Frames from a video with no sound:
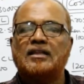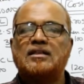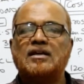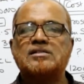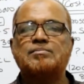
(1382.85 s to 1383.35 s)

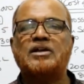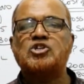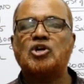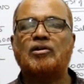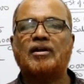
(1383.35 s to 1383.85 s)
nothing is
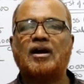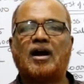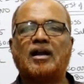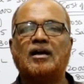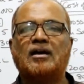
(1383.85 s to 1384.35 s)
mentioned
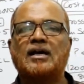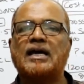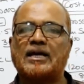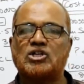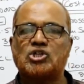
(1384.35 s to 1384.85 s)
regarding
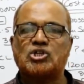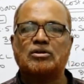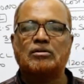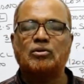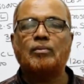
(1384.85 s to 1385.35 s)

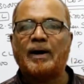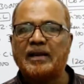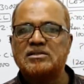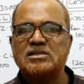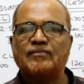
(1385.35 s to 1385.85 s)
cash. The
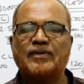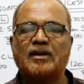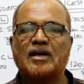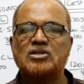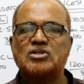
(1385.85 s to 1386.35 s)
balancing figure
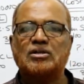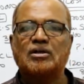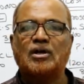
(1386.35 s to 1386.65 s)
cash.